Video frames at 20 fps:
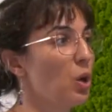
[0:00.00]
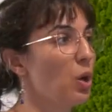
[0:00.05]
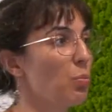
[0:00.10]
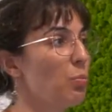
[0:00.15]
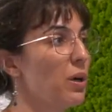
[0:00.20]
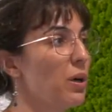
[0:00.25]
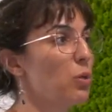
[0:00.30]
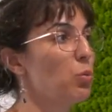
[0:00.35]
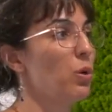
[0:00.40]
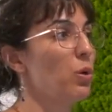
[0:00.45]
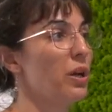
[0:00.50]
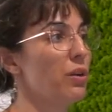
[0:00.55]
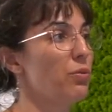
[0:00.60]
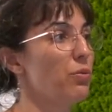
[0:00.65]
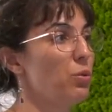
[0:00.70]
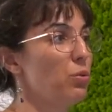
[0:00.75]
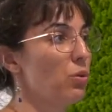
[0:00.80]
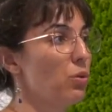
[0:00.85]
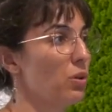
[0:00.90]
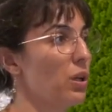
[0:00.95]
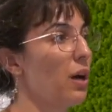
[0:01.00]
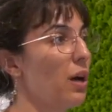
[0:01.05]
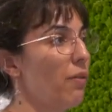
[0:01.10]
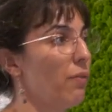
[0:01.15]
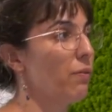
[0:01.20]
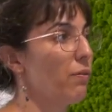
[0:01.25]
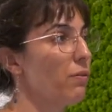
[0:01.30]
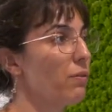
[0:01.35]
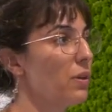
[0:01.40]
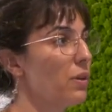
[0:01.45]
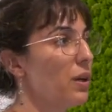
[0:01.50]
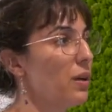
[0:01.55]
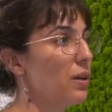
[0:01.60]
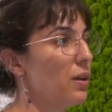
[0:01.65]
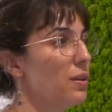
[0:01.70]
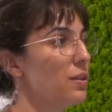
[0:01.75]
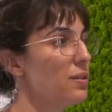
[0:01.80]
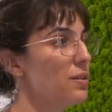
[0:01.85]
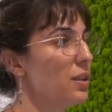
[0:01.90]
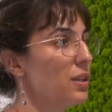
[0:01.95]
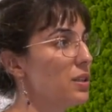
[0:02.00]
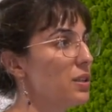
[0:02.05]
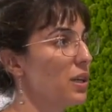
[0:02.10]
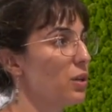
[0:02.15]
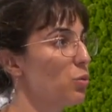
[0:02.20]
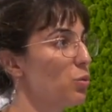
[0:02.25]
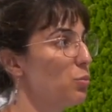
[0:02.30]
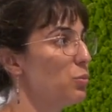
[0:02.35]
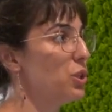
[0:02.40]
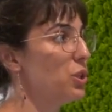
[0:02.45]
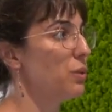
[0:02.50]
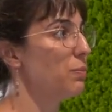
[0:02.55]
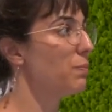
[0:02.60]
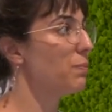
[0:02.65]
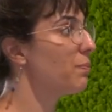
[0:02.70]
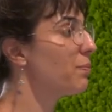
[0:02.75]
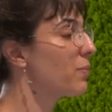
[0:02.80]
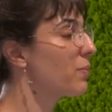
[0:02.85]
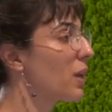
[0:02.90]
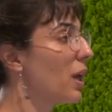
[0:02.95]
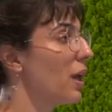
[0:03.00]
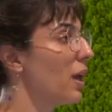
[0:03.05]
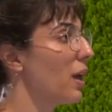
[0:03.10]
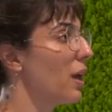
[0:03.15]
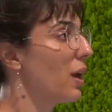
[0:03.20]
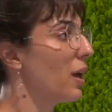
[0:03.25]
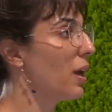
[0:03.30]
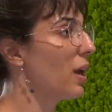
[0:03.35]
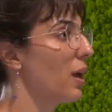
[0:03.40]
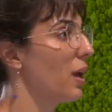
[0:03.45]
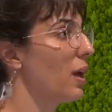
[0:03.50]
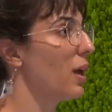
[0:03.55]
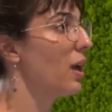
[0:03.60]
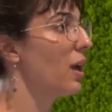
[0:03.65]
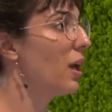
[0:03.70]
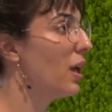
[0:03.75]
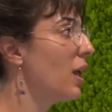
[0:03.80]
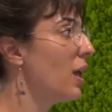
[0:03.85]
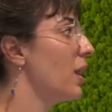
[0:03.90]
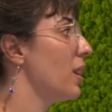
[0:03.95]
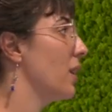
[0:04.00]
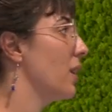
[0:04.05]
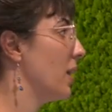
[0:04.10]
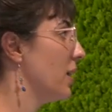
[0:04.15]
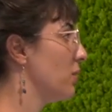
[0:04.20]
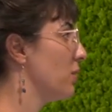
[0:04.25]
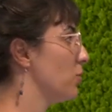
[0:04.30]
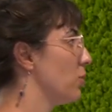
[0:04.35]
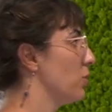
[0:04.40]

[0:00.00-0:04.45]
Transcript: but what if you don't have such a group G? Then it turned